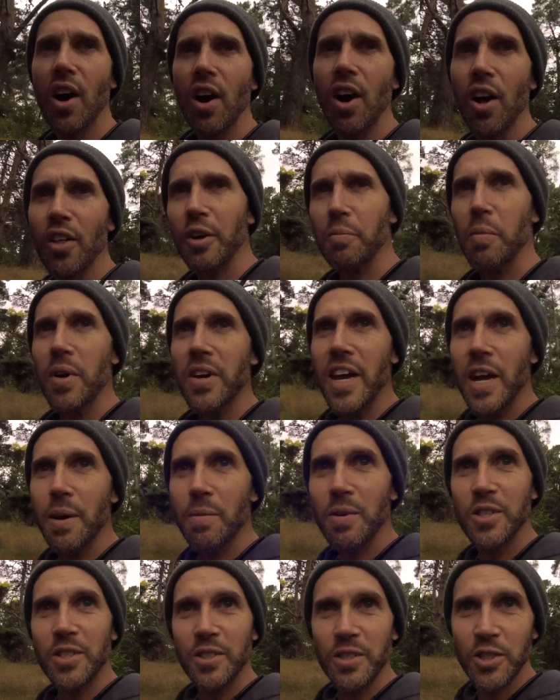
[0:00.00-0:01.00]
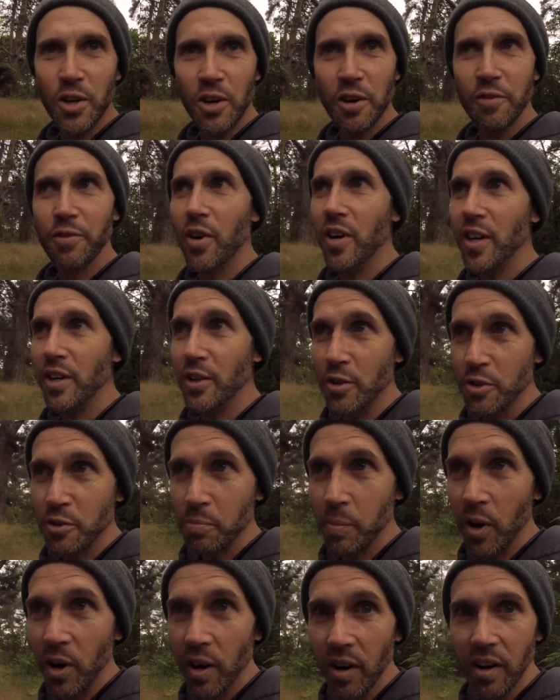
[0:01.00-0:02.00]
I think my neighbour's trying to find a new
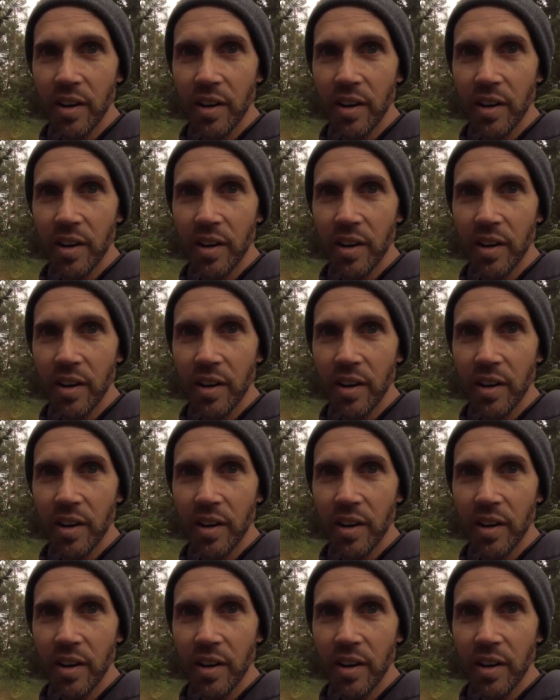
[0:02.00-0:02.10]
spot.